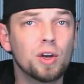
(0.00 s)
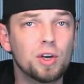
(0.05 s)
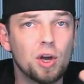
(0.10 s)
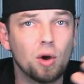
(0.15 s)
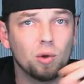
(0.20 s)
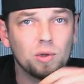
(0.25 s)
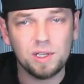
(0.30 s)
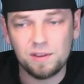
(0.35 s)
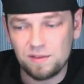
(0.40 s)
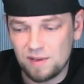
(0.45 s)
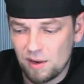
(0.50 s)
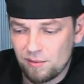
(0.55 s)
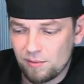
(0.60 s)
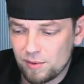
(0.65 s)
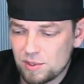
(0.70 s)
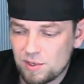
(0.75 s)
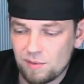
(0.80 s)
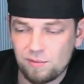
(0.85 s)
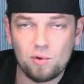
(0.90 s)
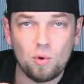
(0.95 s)
The only
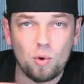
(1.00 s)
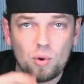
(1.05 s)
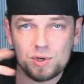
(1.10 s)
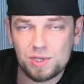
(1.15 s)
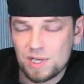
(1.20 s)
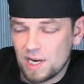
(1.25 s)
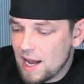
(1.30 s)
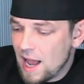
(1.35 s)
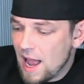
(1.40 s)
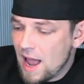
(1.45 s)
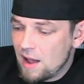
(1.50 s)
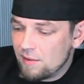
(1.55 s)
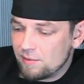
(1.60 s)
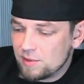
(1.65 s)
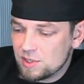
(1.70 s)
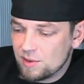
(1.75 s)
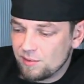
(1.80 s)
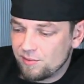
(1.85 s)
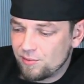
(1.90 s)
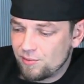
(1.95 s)
difference, of course, that I have
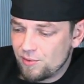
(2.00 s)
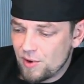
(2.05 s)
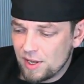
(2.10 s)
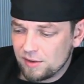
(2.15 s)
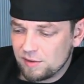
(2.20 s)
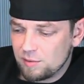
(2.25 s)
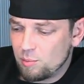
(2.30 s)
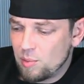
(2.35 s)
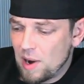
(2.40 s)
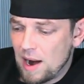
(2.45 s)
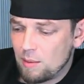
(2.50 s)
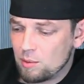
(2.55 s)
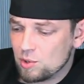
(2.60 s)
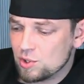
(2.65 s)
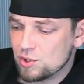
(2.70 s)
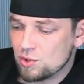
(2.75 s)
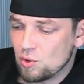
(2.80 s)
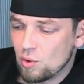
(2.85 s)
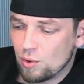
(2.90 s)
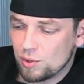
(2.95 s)
is the front power
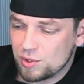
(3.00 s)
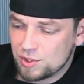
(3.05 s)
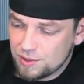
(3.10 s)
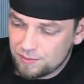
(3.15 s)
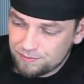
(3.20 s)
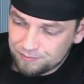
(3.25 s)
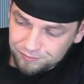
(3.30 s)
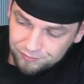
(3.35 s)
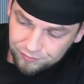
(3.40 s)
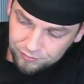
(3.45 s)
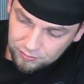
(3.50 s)
source